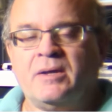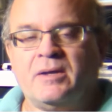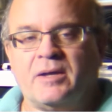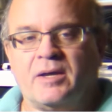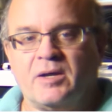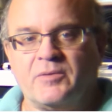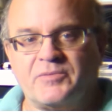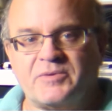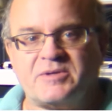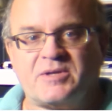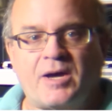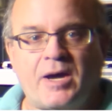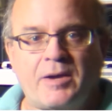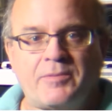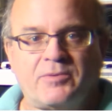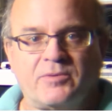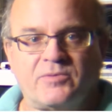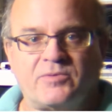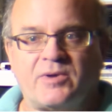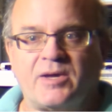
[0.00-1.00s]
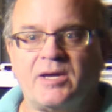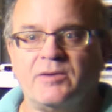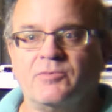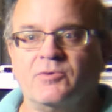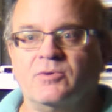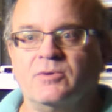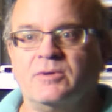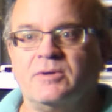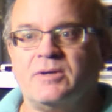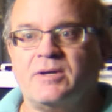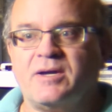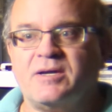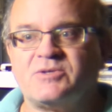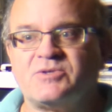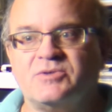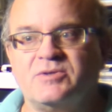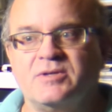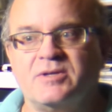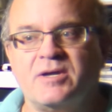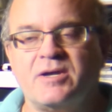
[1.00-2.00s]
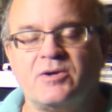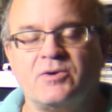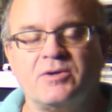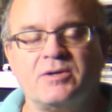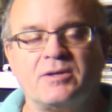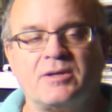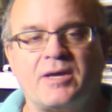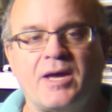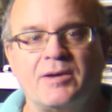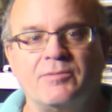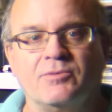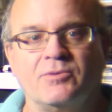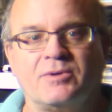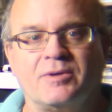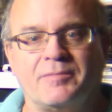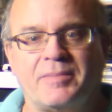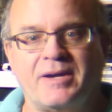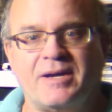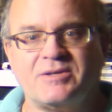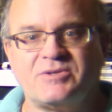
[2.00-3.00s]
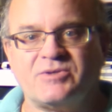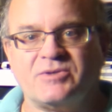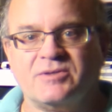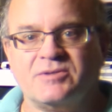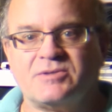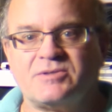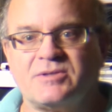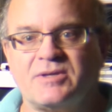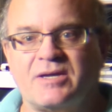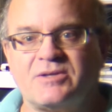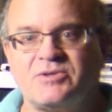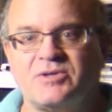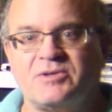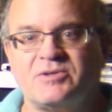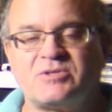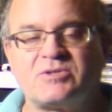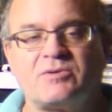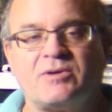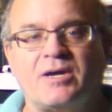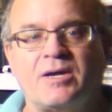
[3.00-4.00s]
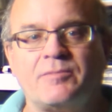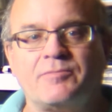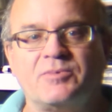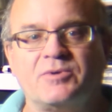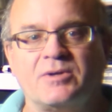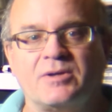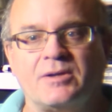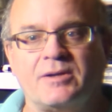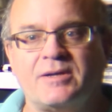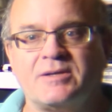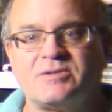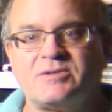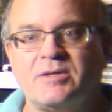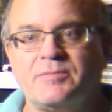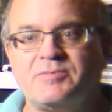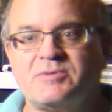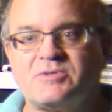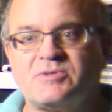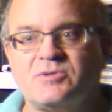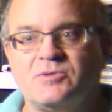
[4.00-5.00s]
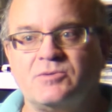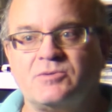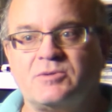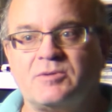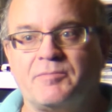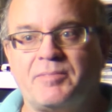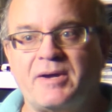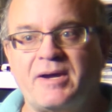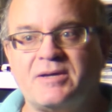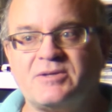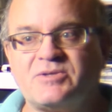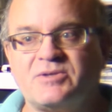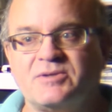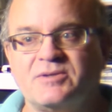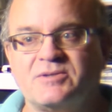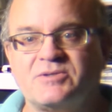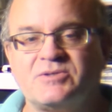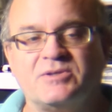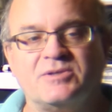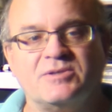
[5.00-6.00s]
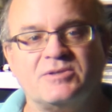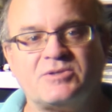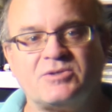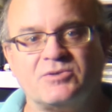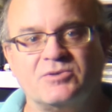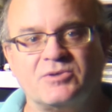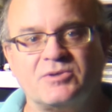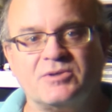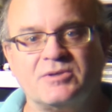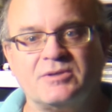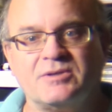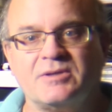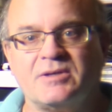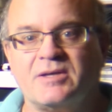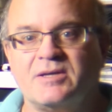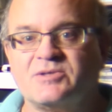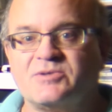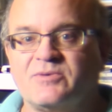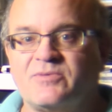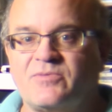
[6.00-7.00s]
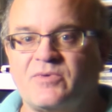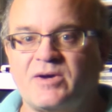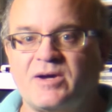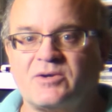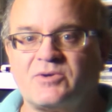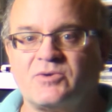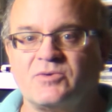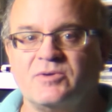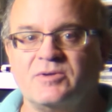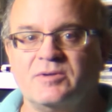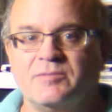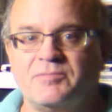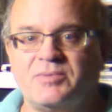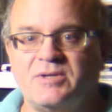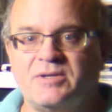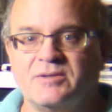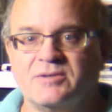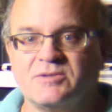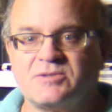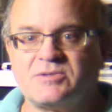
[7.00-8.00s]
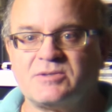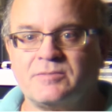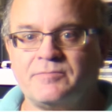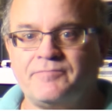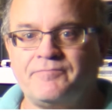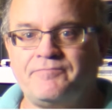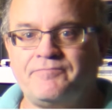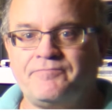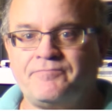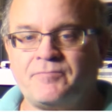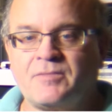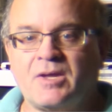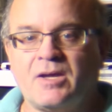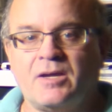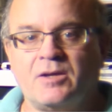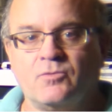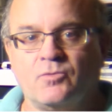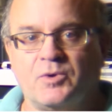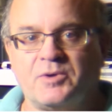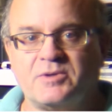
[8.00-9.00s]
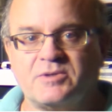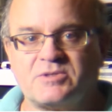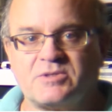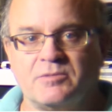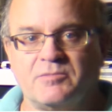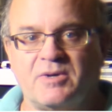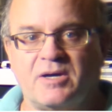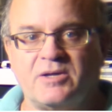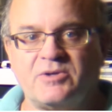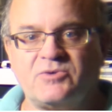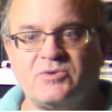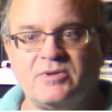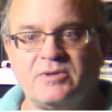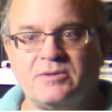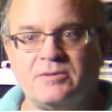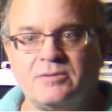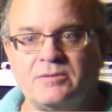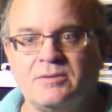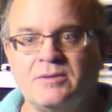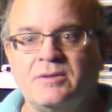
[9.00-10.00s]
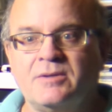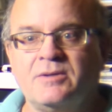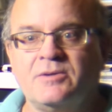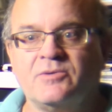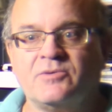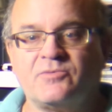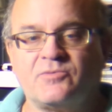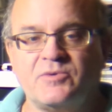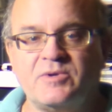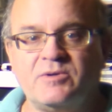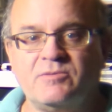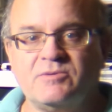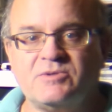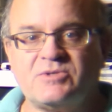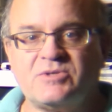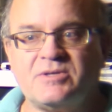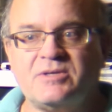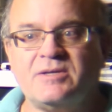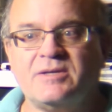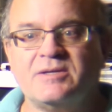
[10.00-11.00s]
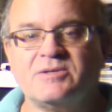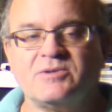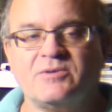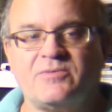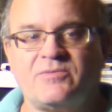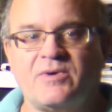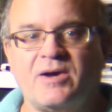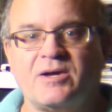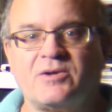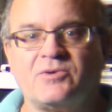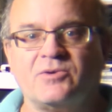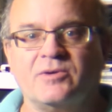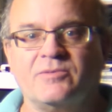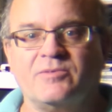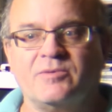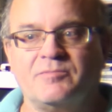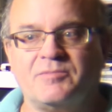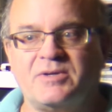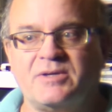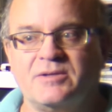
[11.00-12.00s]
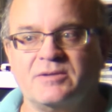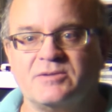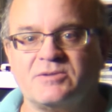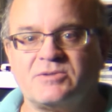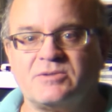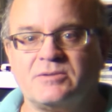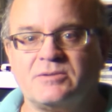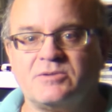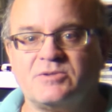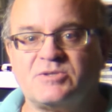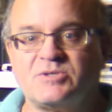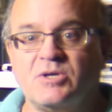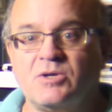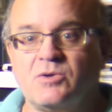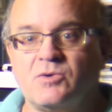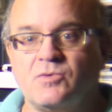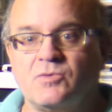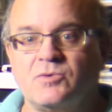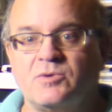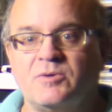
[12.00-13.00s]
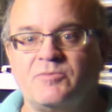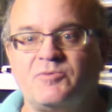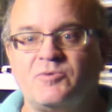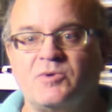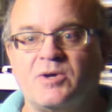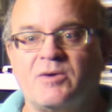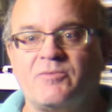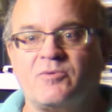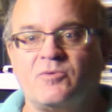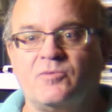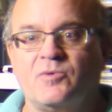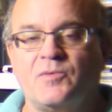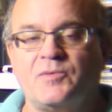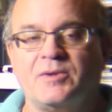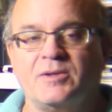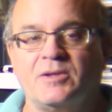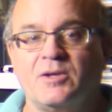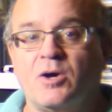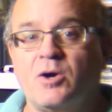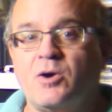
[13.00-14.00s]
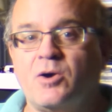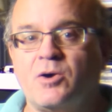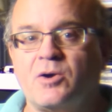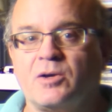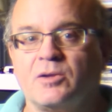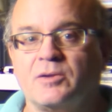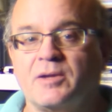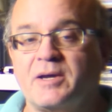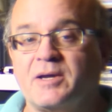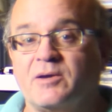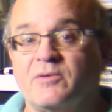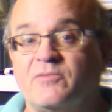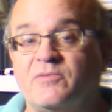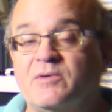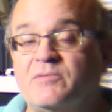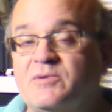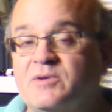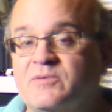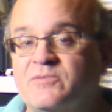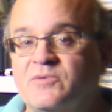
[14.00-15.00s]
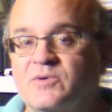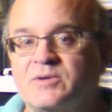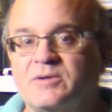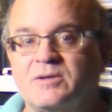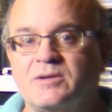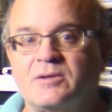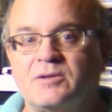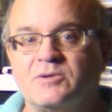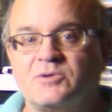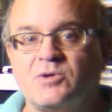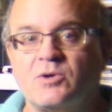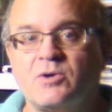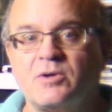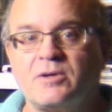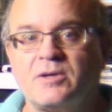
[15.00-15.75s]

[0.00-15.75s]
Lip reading: Every type of cable has an inherent cable capacitance. As I described in the last episode, capacitance in a circuit is a factor in impedance. And what is the mantra? Frequency is a factor of impedance. So, if you have a really long, like a 50-foot guitar